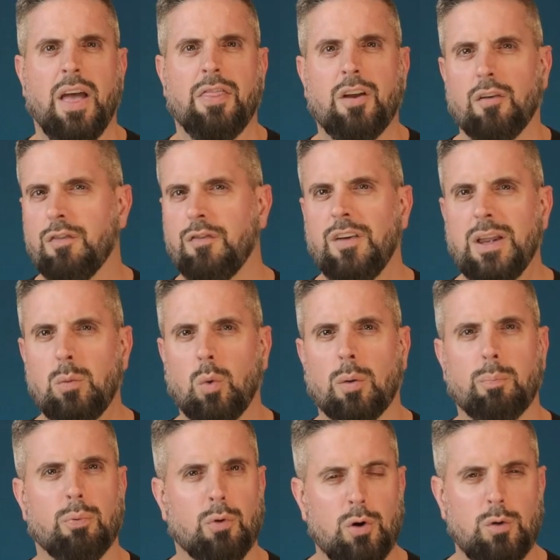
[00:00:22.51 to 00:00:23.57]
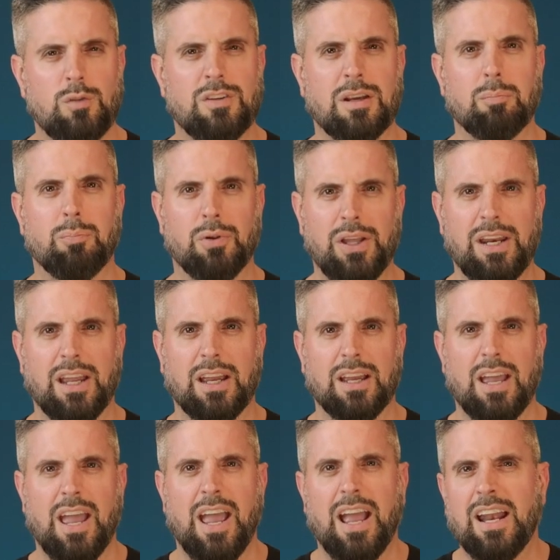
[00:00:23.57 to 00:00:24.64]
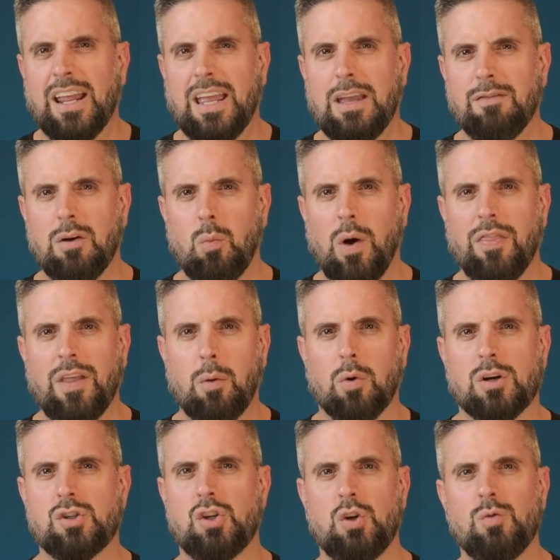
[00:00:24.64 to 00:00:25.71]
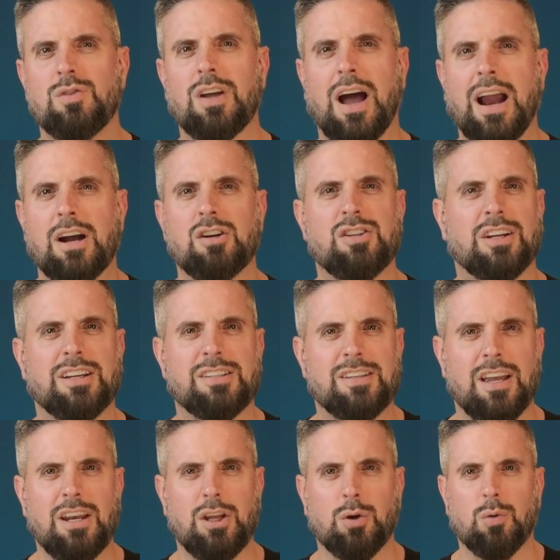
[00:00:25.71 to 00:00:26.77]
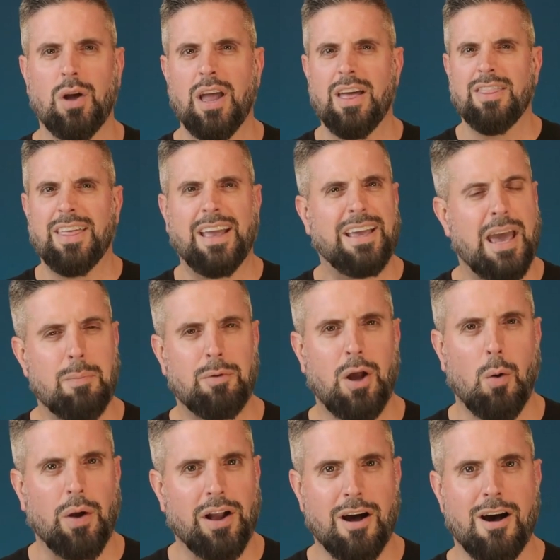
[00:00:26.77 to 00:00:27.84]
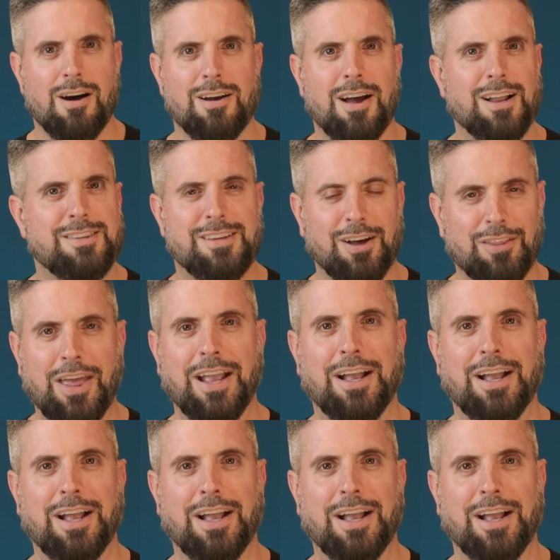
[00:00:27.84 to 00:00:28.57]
Their feet were bruised and bleeding, and even when they were too tired to continue, they kept going on until they